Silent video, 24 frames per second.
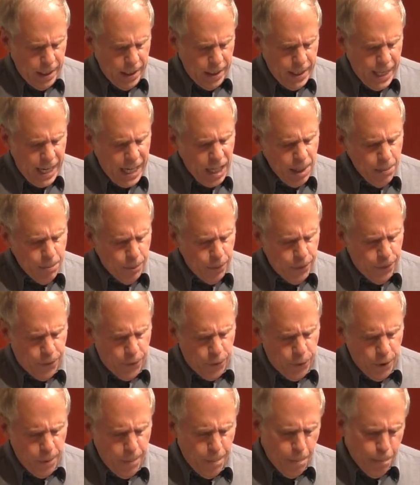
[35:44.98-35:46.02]
that can
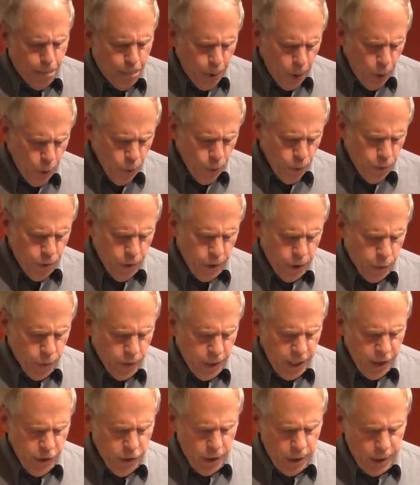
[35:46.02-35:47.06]
perform both
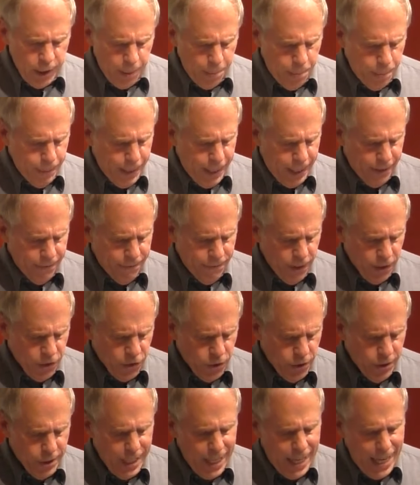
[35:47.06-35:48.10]
traditional diplomatic
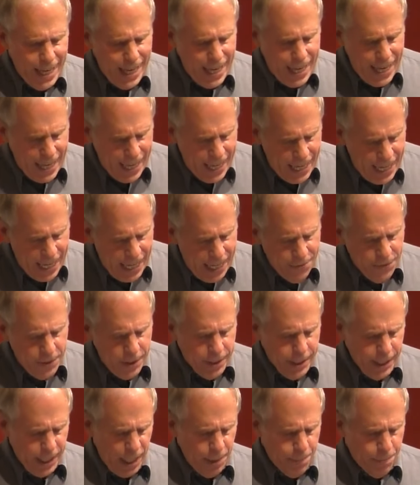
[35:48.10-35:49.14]
functions and the
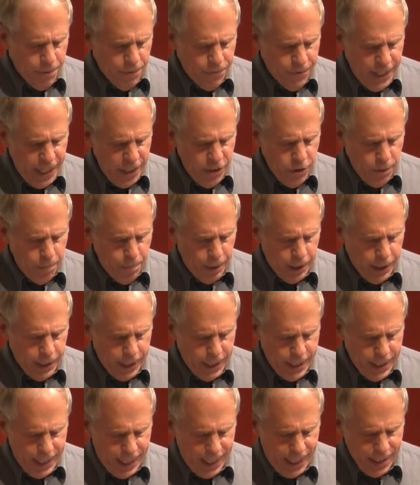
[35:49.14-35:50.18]
type of
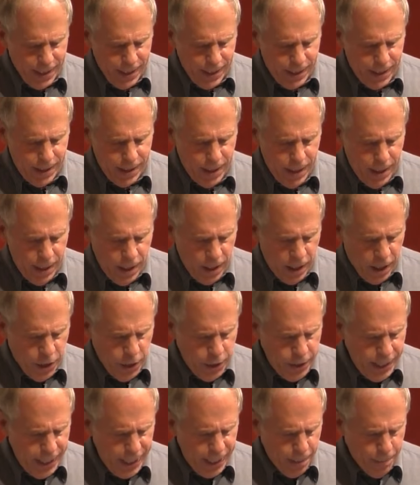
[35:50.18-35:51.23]
nation-building tasks
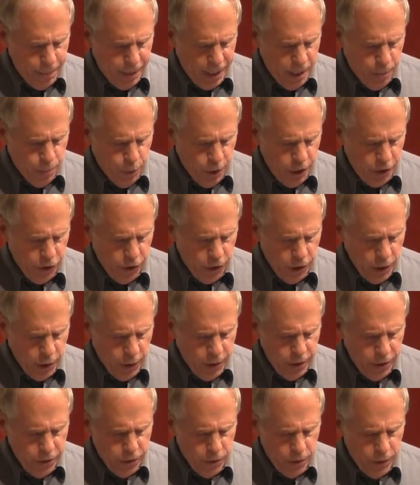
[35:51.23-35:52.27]
undertaken by the British
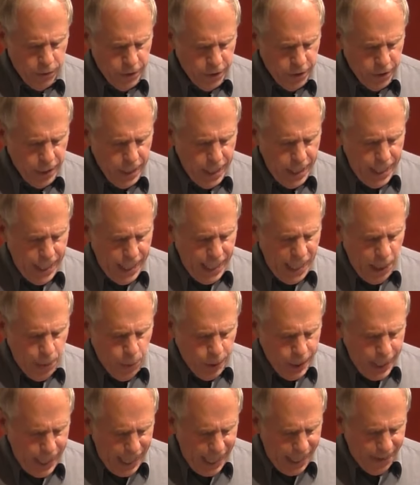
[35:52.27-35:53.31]
Colonial Service, it
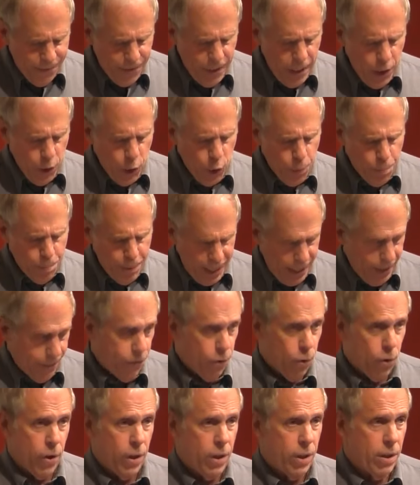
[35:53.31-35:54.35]
will have to pay
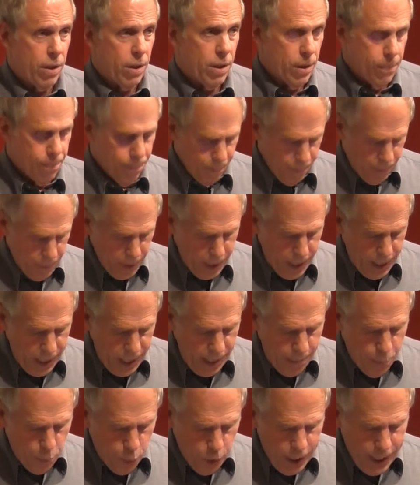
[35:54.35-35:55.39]
for it.
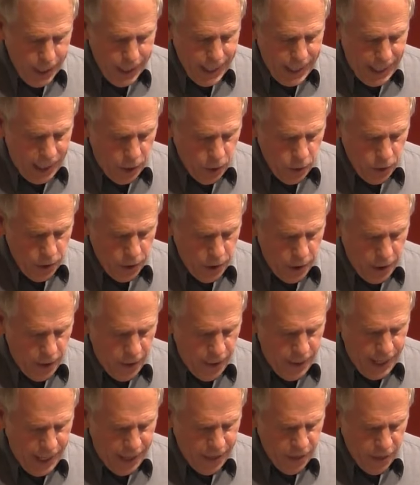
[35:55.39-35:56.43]
He pointed out
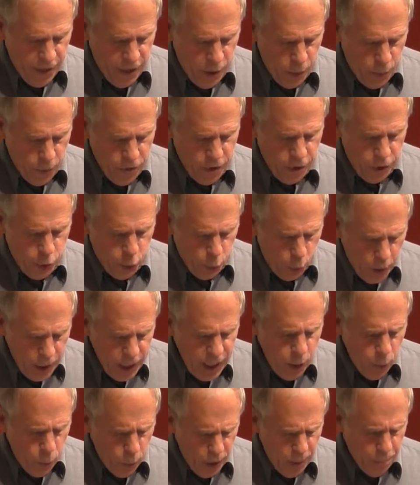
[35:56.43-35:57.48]
that there was a
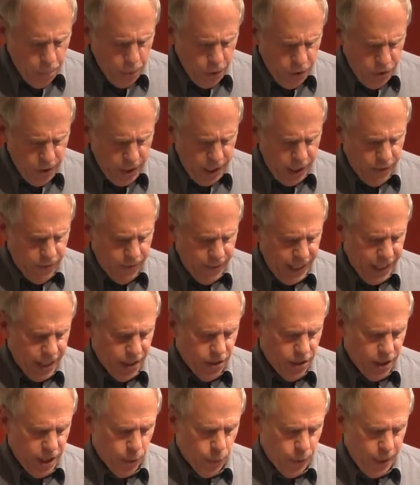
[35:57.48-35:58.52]
21%
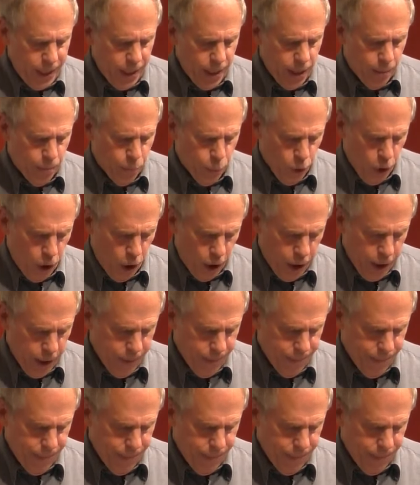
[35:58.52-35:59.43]
vacancy rate abroad,